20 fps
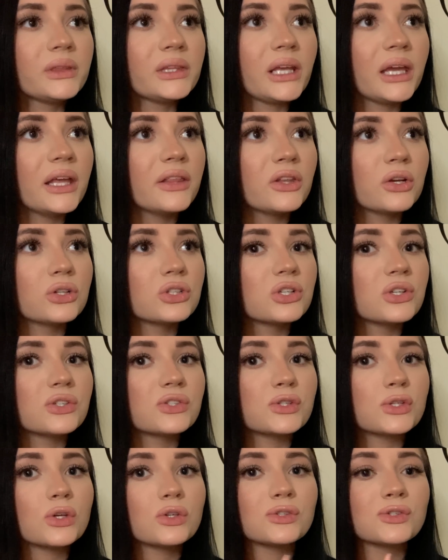And they're
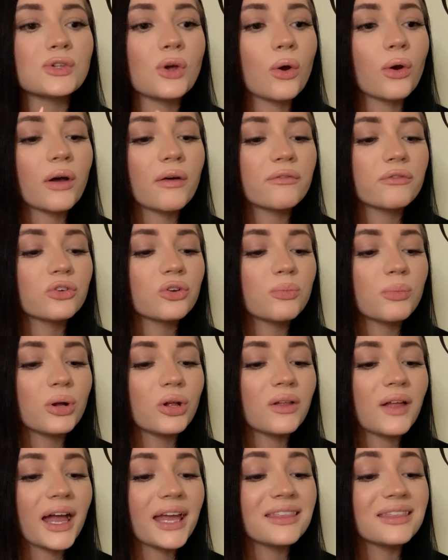just so
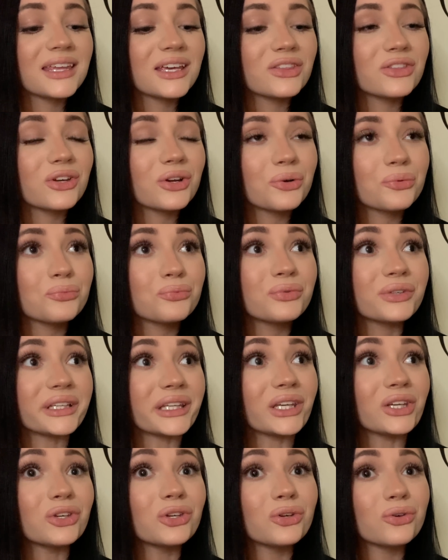comfortable. I think they're
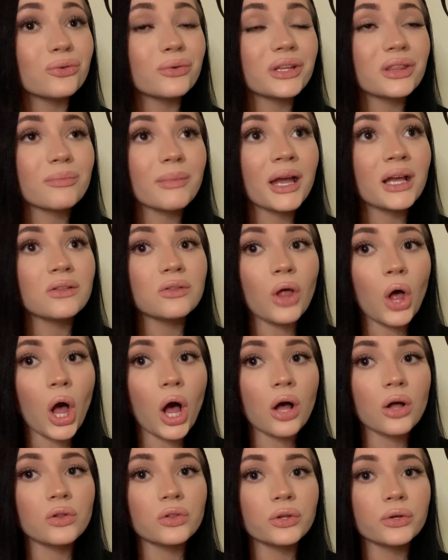really cute with my
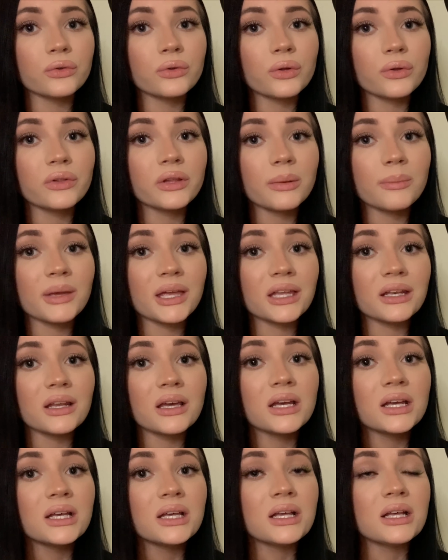long Lululemon
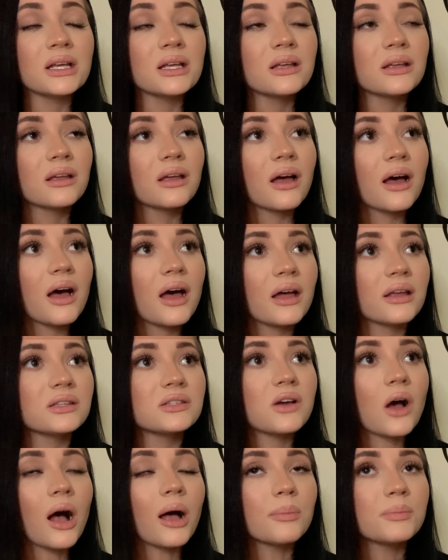
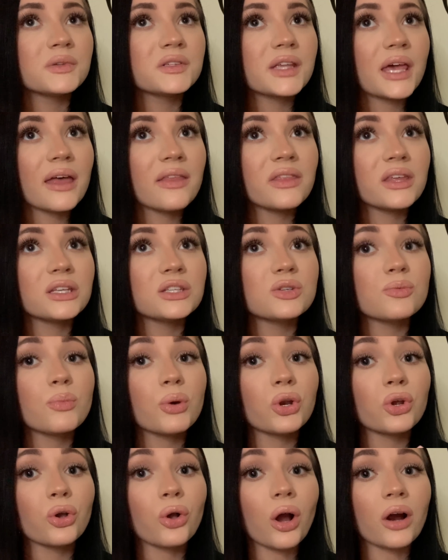tops, and then to
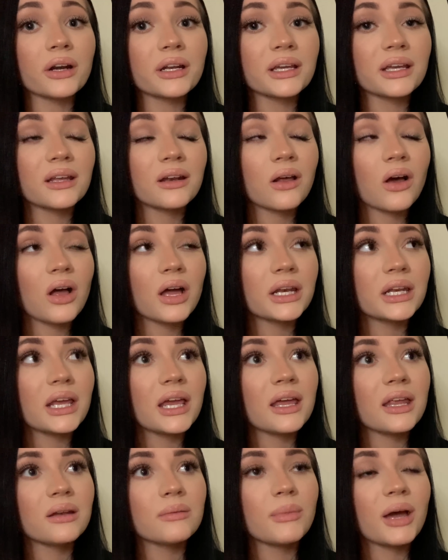put a cardigan on.
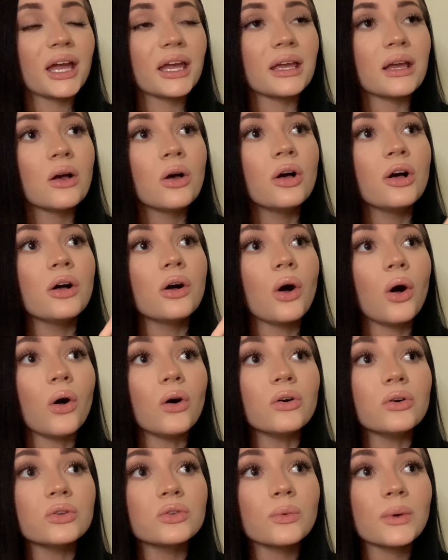And my
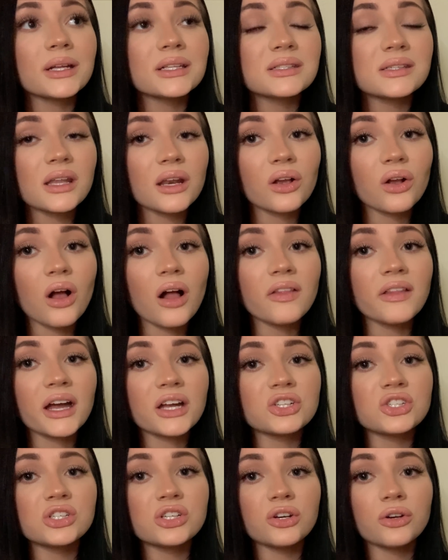old ones that I got
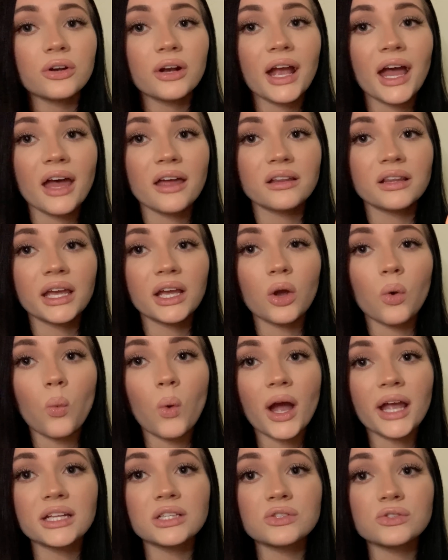last year had like a
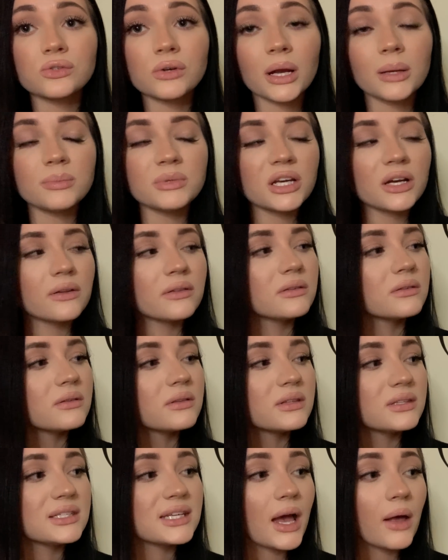white stripe down
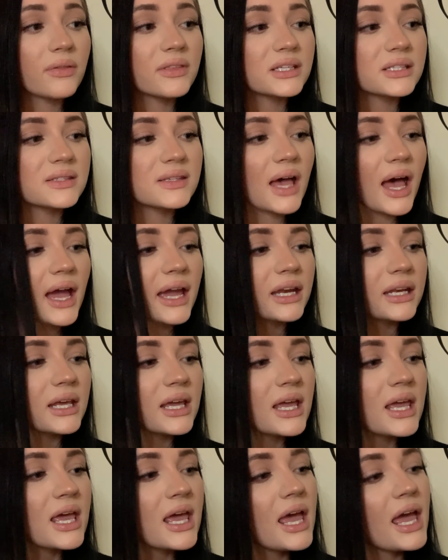the side,
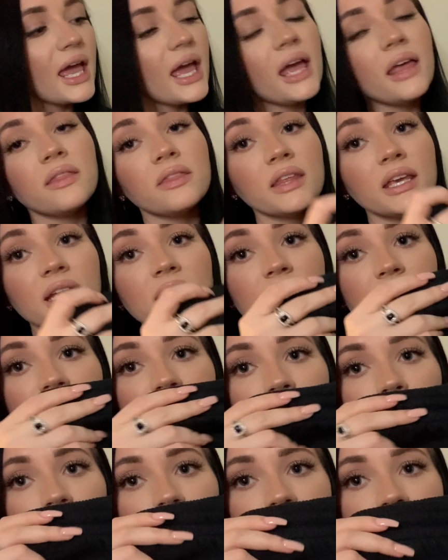and these
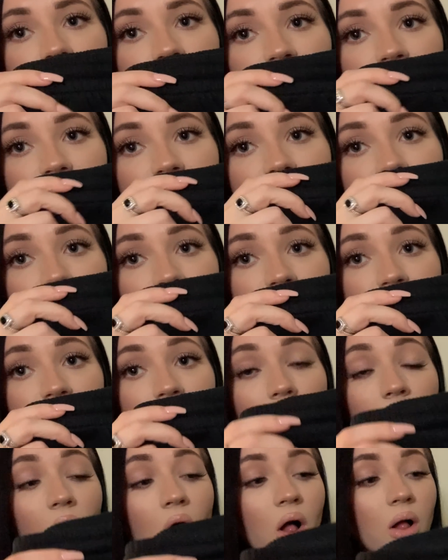are just
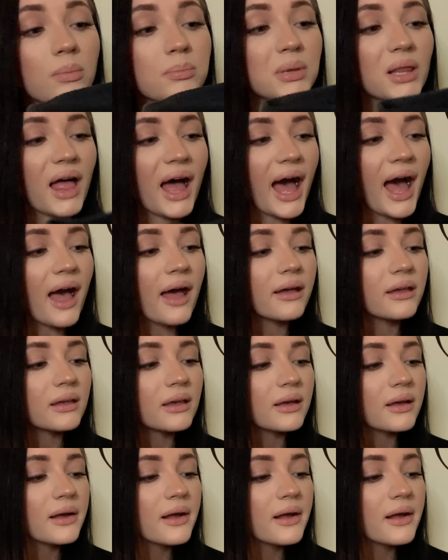all black.